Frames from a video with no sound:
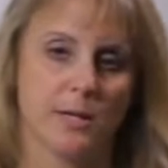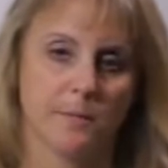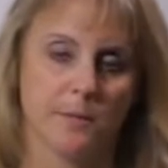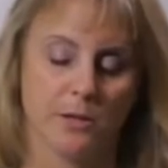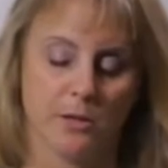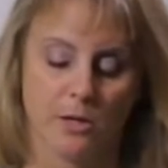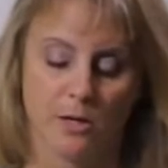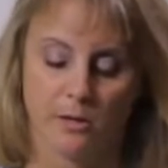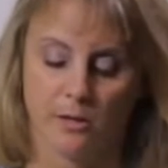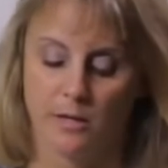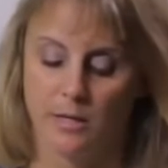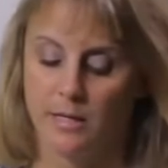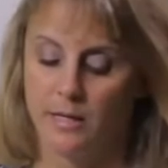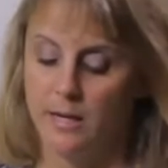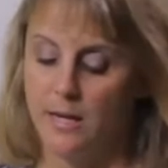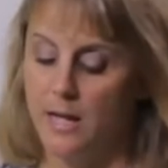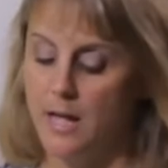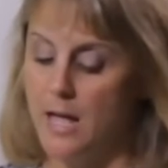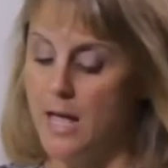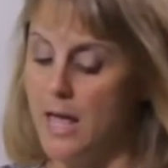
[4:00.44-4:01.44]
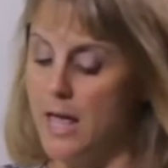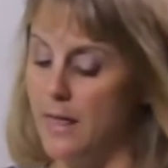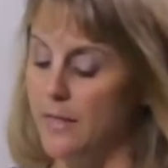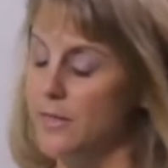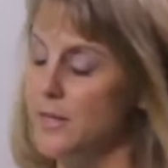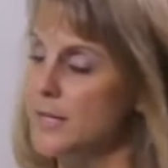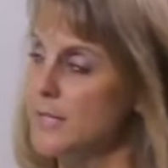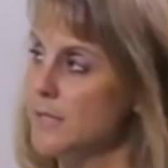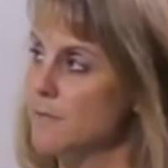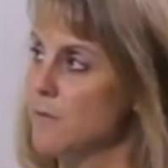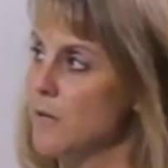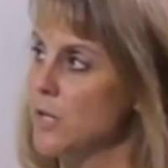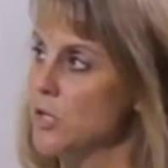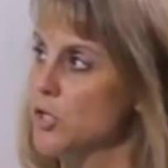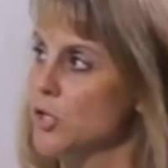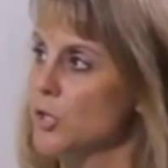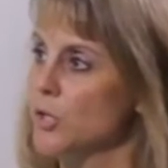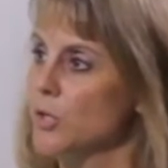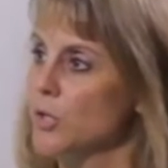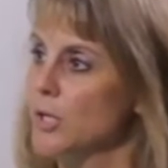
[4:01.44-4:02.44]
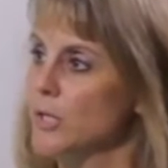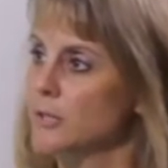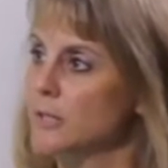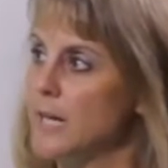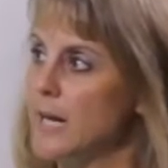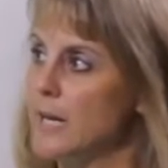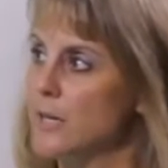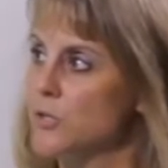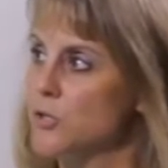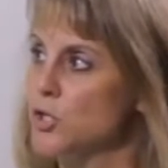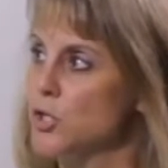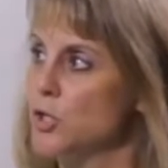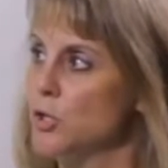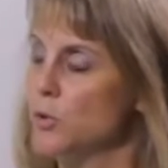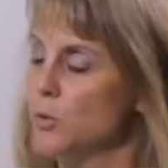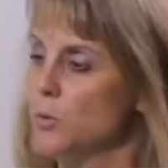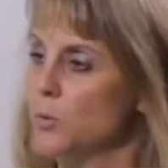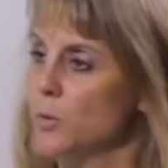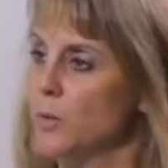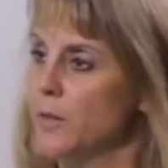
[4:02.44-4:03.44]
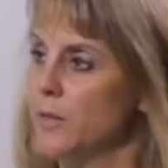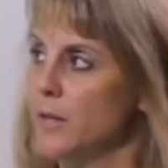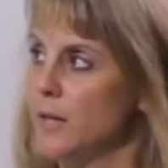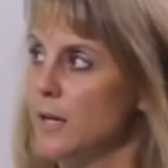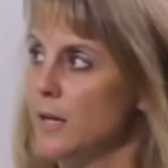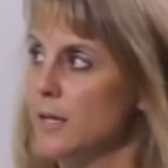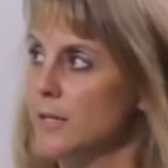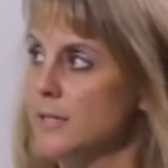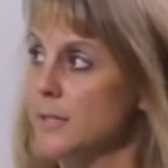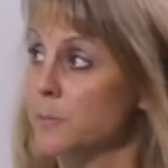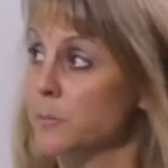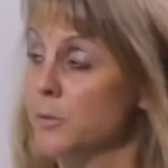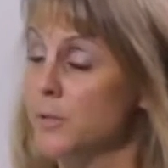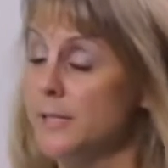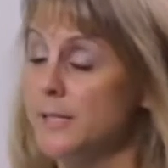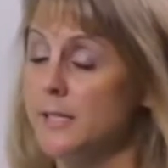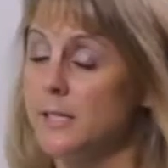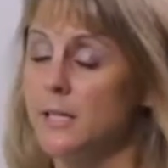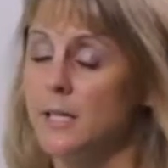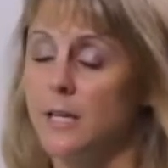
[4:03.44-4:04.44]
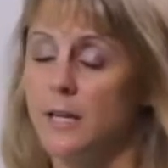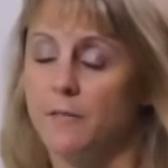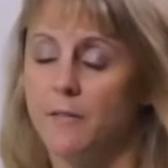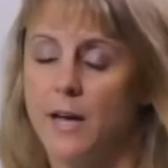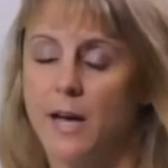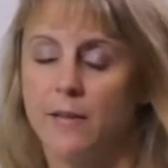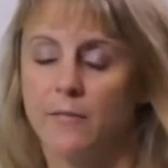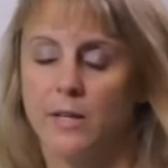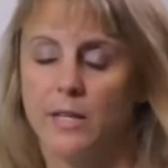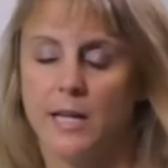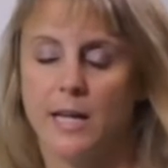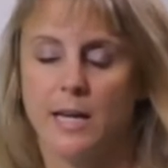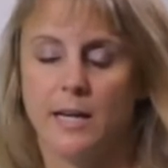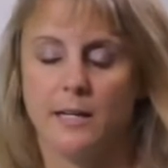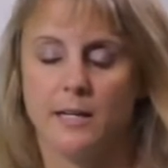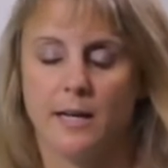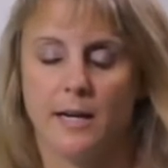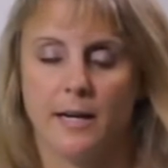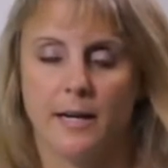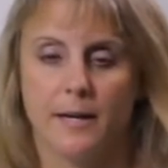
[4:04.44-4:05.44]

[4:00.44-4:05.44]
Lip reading: and log on. This feature allows you the simplicity of having a